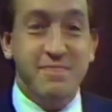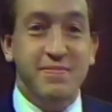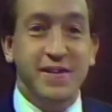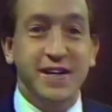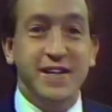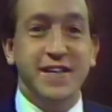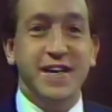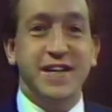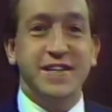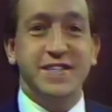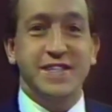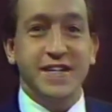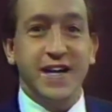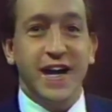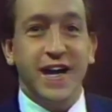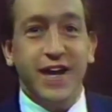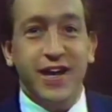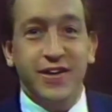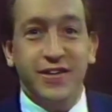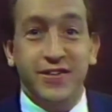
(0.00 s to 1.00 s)
But yes, the
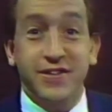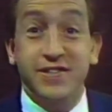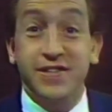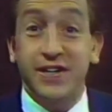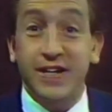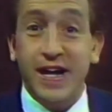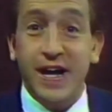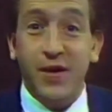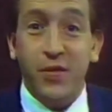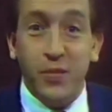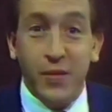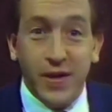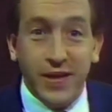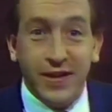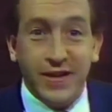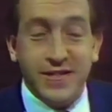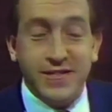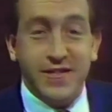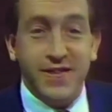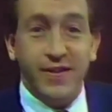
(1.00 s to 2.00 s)
Islanders are now
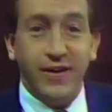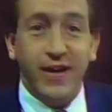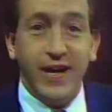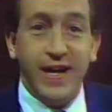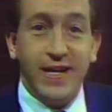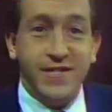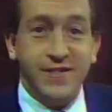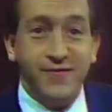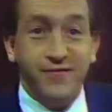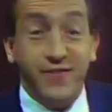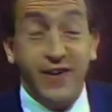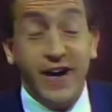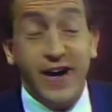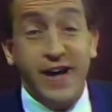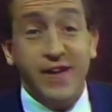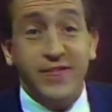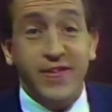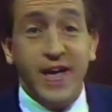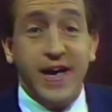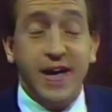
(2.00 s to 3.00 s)
winless in their last
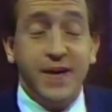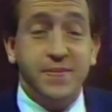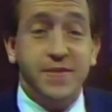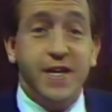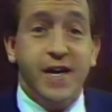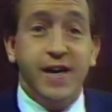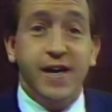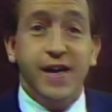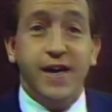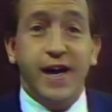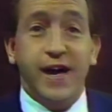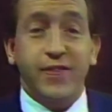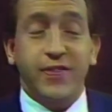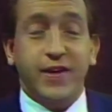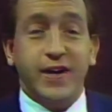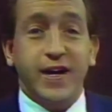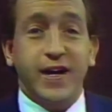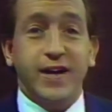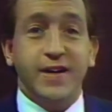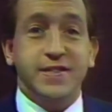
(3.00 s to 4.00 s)
five games. At the
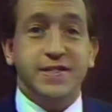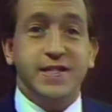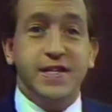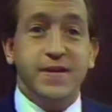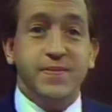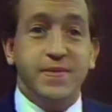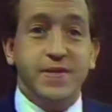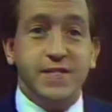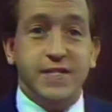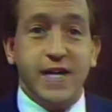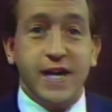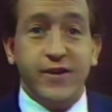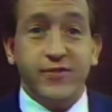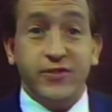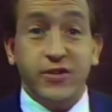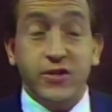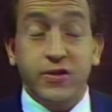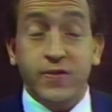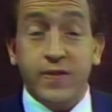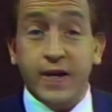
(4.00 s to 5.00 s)
Coliseum this
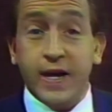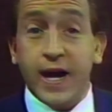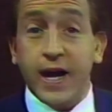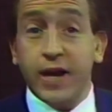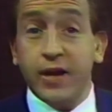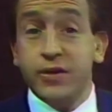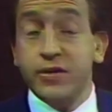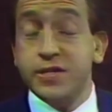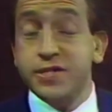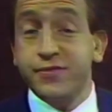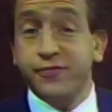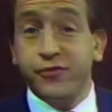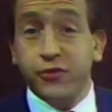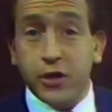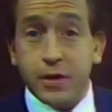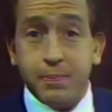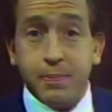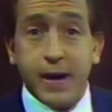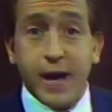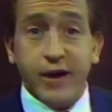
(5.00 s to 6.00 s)
afternoon, the Islanders
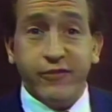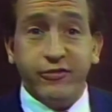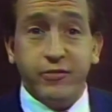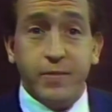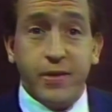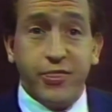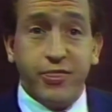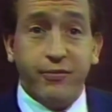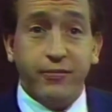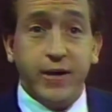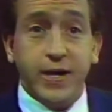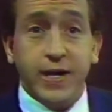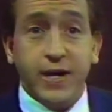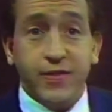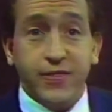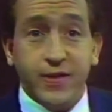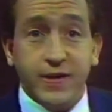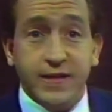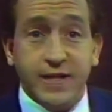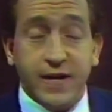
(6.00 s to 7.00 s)
fought back from a
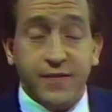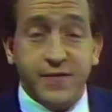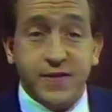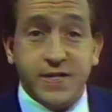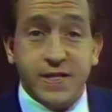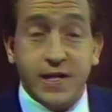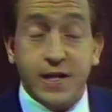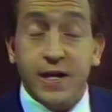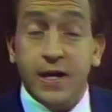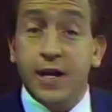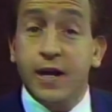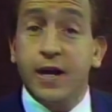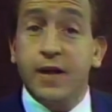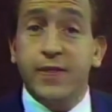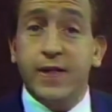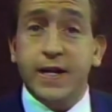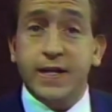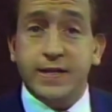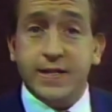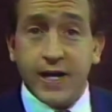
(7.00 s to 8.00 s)
3-0 deficit.
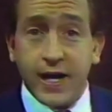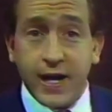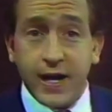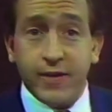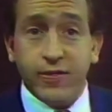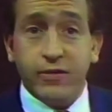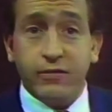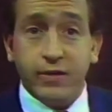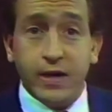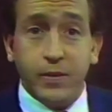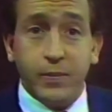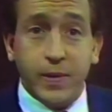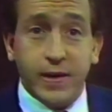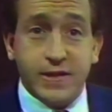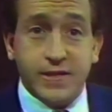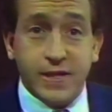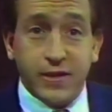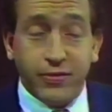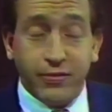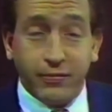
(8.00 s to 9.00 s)
They tied the Red
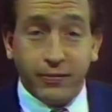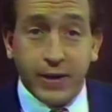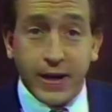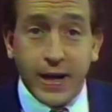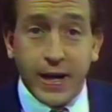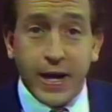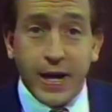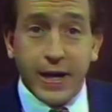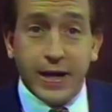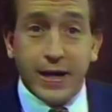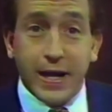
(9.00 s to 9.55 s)
Wings at three.